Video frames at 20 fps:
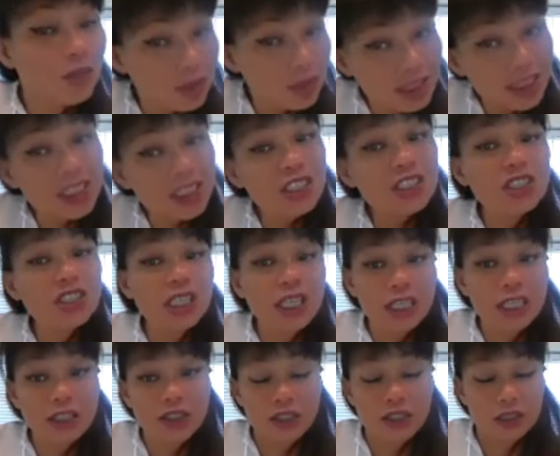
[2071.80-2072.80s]
two years
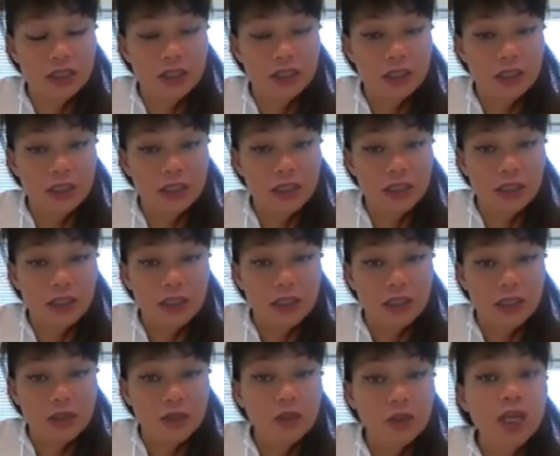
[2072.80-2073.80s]
later,
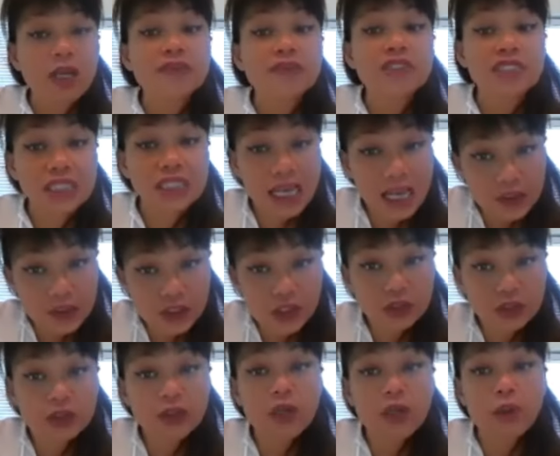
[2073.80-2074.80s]
you have
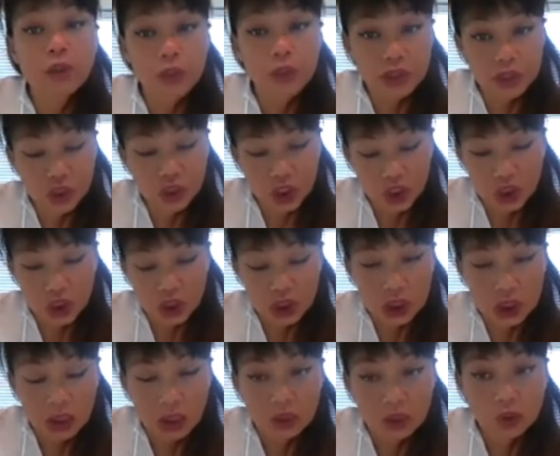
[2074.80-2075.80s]
Saturn
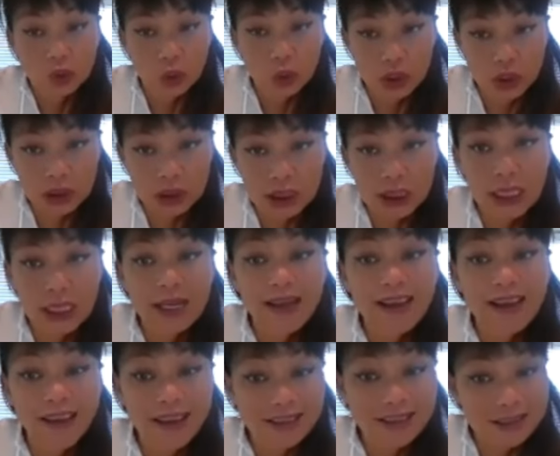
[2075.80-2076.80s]
return 20
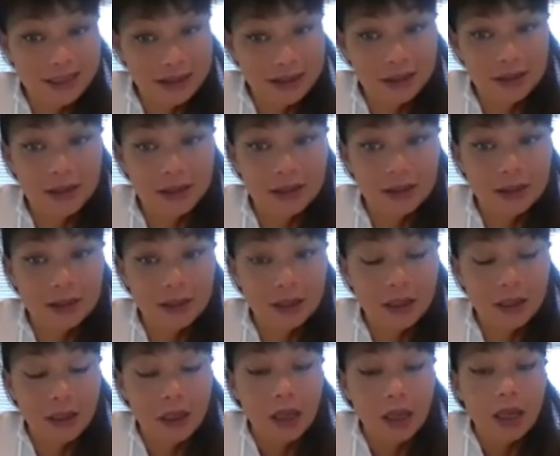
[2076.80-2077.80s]
Eighteen.
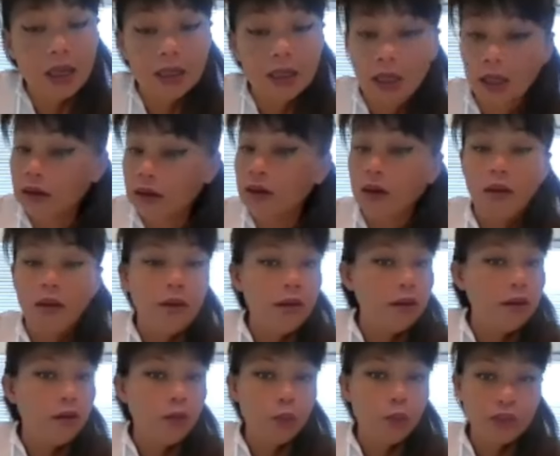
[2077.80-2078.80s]
Now,
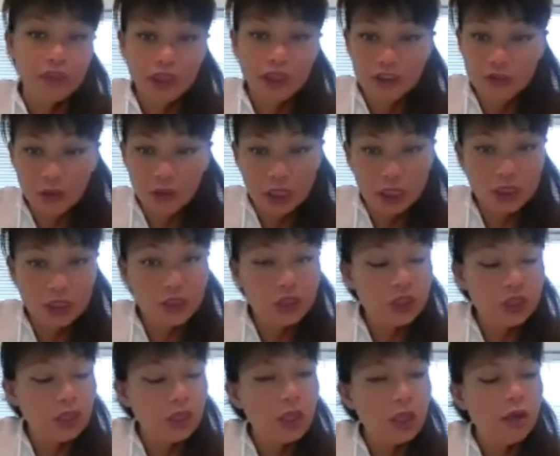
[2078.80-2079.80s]
without
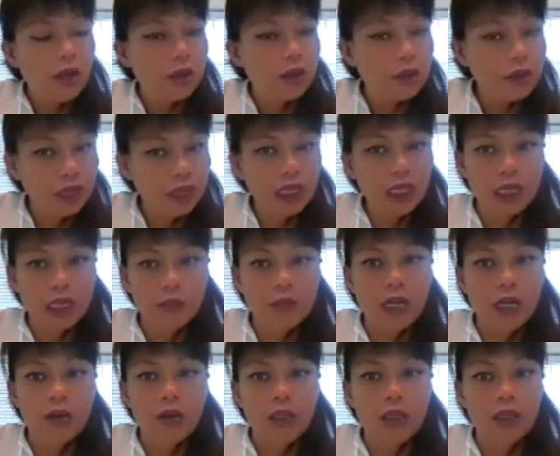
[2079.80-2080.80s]
rush, think
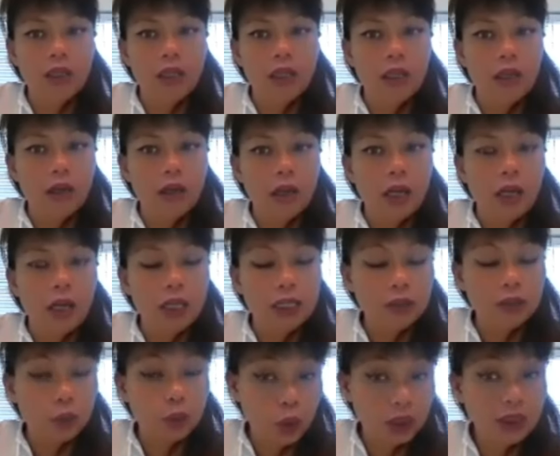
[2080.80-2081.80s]
about it.
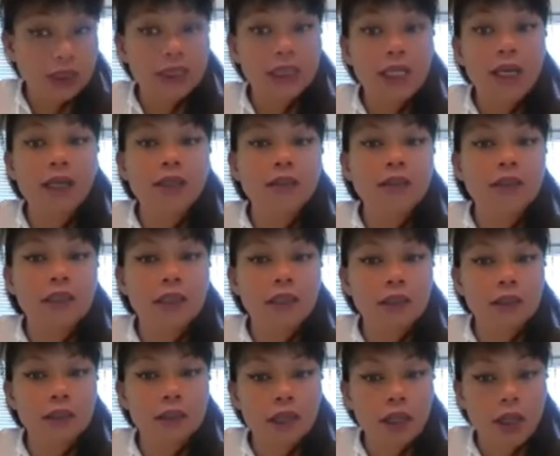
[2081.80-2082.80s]

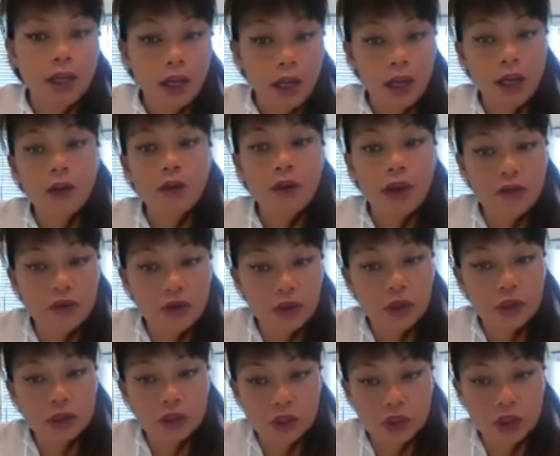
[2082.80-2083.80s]
2018, how
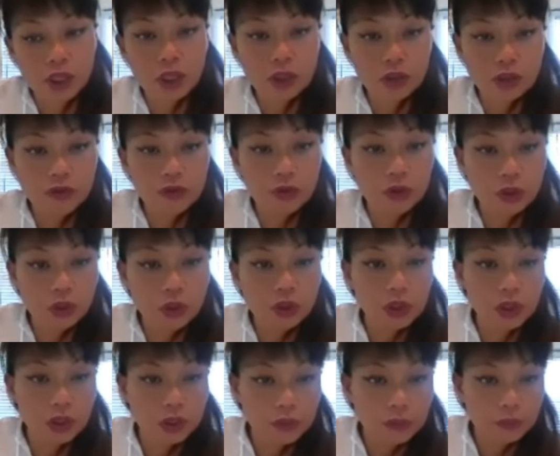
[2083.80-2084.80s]
everything changed for you
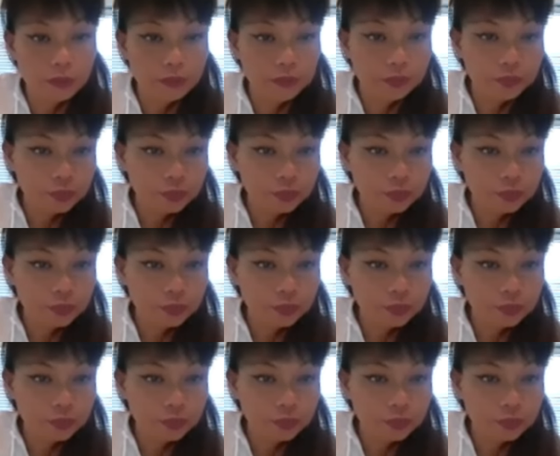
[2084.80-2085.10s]
too.